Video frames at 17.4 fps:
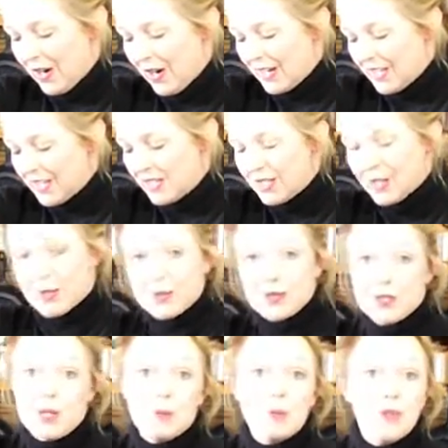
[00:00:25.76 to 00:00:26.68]
right, so there
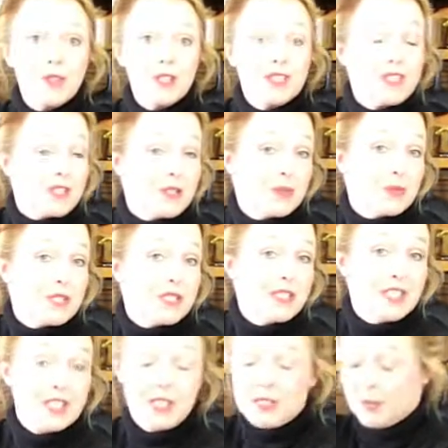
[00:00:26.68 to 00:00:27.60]
are a couple things that I want
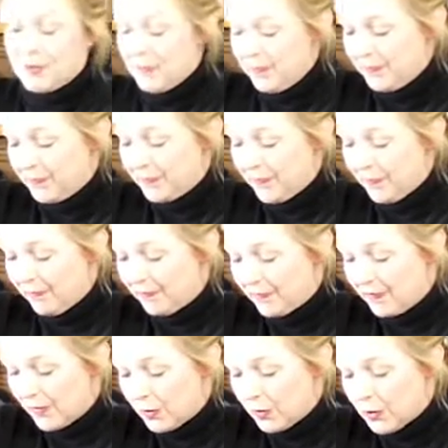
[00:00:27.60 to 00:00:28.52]
to tell you.
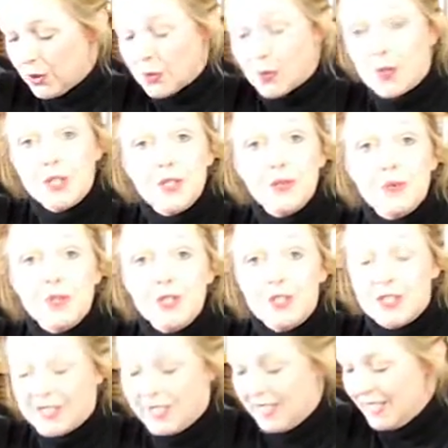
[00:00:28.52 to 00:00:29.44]
When you're working with
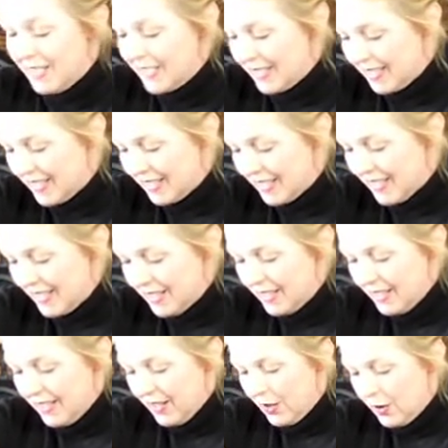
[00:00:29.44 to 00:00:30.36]
cookies,
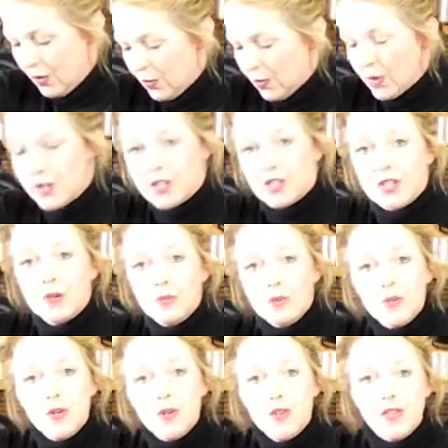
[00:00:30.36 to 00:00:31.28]
one of the
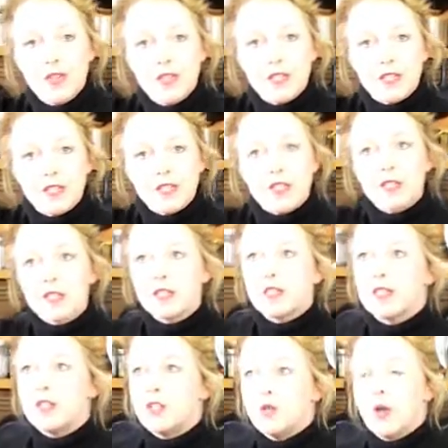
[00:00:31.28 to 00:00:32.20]
number one things that
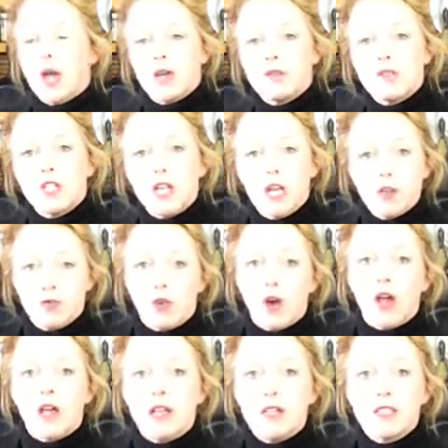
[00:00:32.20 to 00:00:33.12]
you have to get
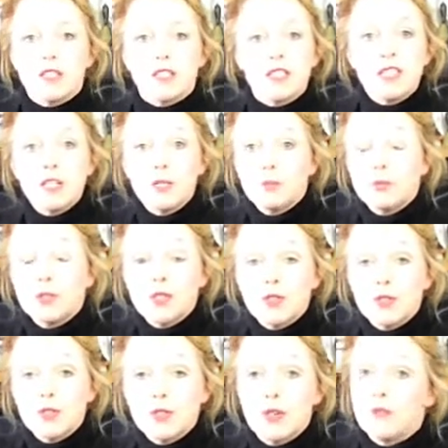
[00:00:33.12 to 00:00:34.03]
right is the
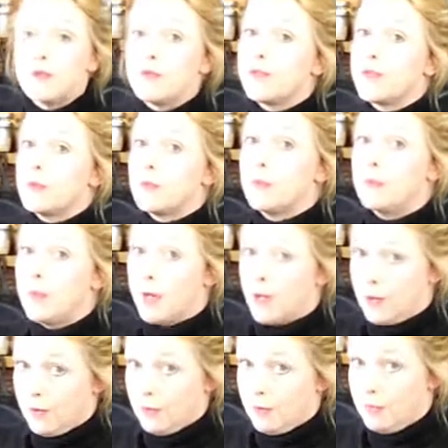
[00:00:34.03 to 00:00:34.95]
temperature of the
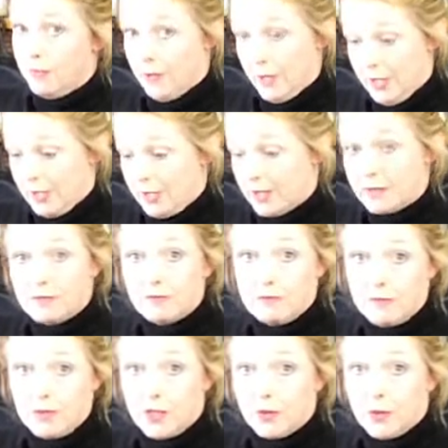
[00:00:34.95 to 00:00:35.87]
butter when it's,
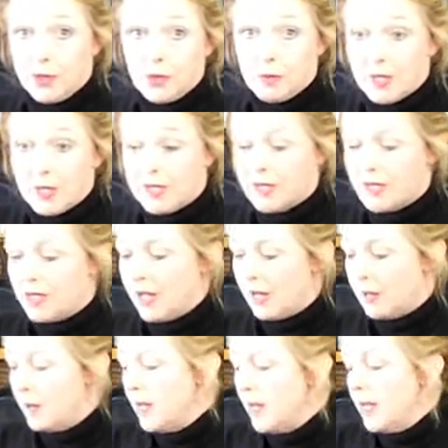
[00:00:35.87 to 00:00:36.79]
when you're mixing it
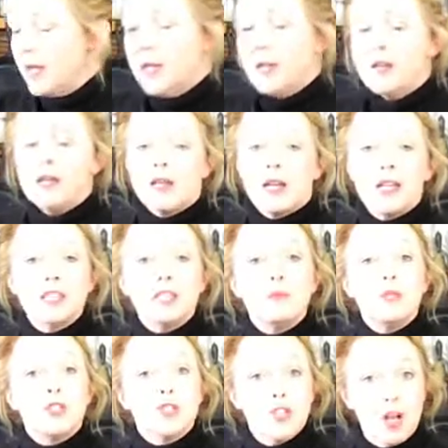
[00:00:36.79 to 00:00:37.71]
up. It has to
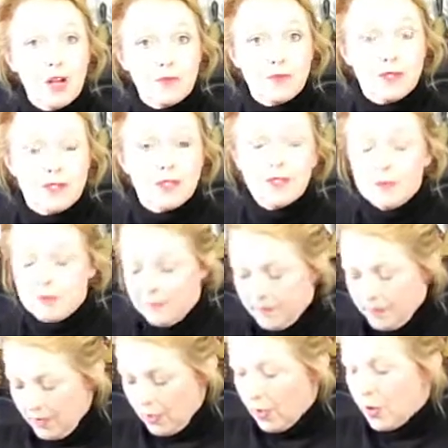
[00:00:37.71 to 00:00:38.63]
be softened
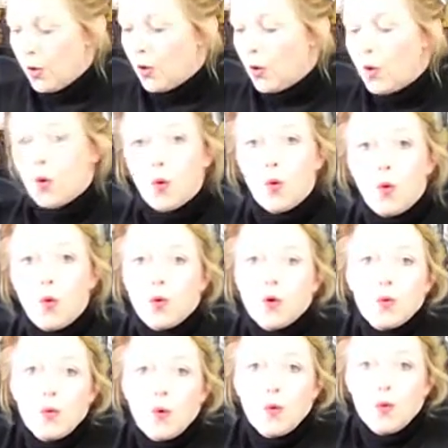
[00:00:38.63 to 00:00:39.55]

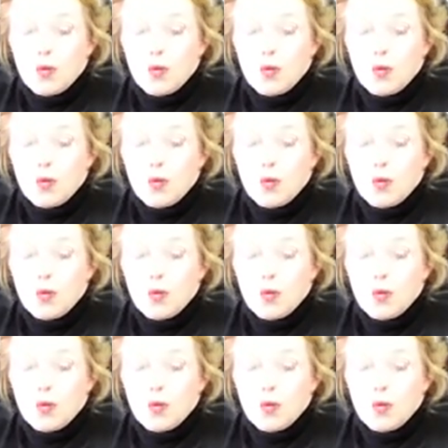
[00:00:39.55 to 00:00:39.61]
or it won't